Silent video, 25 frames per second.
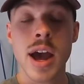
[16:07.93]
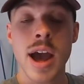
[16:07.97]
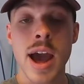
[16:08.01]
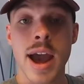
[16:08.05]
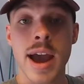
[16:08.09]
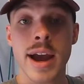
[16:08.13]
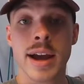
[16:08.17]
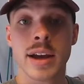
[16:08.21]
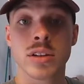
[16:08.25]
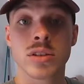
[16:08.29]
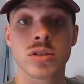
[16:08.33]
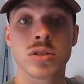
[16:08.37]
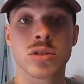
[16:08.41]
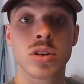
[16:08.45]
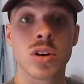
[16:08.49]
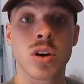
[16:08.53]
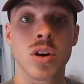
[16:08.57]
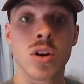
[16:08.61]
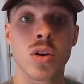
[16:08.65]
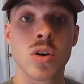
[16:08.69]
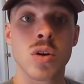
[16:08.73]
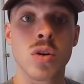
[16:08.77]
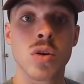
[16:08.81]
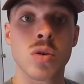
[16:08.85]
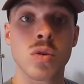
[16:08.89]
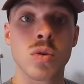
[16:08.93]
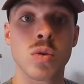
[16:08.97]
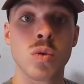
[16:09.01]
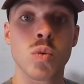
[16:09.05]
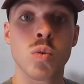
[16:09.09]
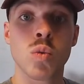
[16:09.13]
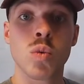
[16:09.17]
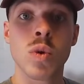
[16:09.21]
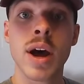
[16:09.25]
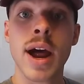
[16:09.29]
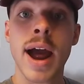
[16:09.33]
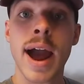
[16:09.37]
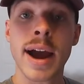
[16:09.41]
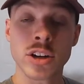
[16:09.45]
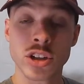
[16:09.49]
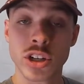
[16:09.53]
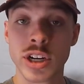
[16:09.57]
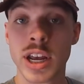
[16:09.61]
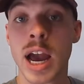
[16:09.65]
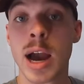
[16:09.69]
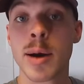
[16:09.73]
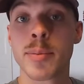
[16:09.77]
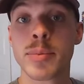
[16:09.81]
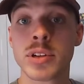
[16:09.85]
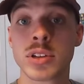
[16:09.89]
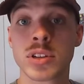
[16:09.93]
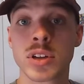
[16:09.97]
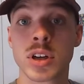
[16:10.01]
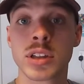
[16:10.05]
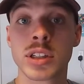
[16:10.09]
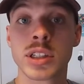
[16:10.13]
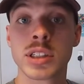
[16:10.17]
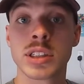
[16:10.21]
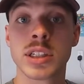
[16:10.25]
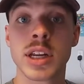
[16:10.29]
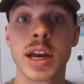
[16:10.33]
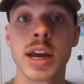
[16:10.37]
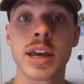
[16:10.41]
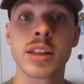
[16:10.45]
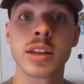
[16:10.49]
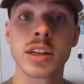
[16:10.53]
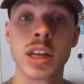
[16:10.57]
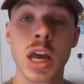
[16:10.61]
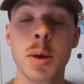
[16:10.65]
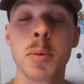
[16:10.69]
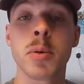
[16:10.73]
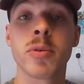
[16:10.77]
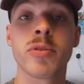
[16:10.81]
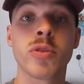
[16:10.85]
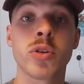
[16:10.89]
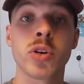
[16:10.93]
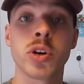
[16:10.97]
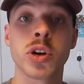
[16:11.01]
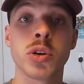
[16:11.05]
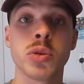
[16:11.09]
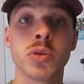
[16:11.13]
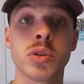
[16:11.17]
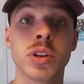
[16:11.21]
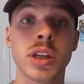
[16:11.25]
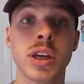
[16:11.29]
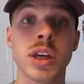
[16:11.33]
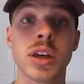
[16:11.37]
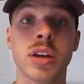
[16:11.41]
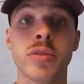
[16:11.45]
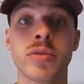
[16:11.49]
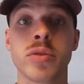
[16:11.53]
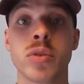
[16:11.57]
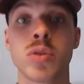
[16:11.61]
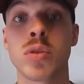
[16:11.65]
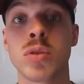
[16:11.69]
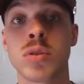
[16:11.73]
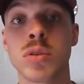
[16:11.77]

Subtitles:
And so what actually happens on this day, the day before you leave,